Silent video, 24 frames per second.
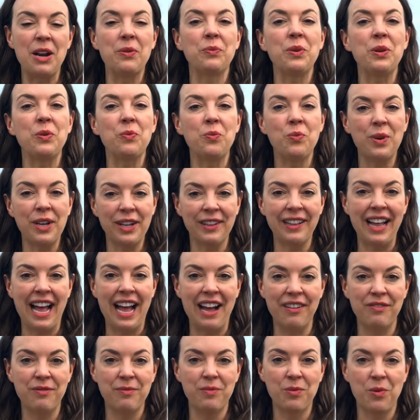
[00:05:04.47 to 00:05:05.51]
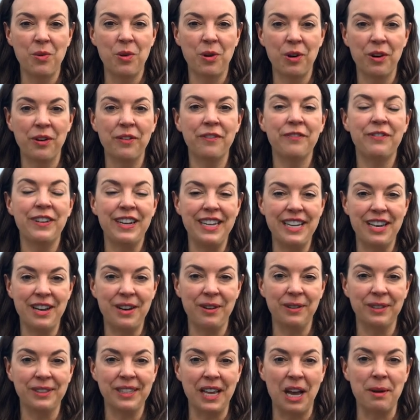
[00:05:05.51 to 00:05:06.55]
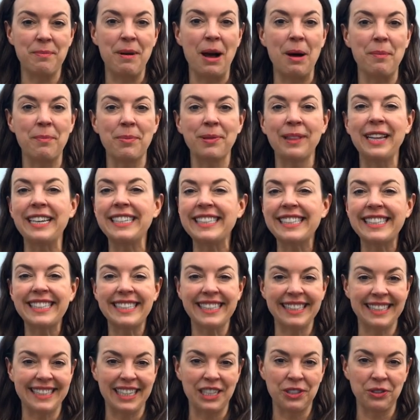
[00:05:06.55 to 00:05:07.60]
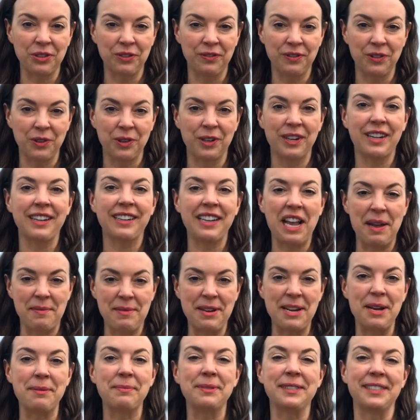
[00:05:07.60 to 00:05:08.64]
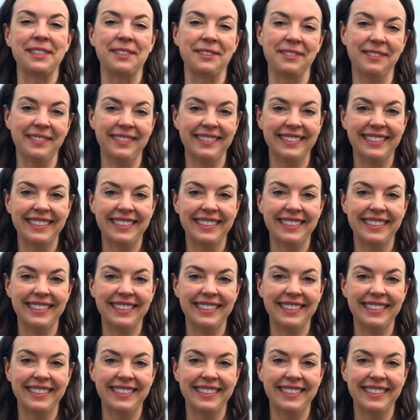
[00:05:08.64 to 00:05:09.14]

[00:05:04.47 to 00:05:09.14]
and we will have more videos about places in Central Florida coming up soon.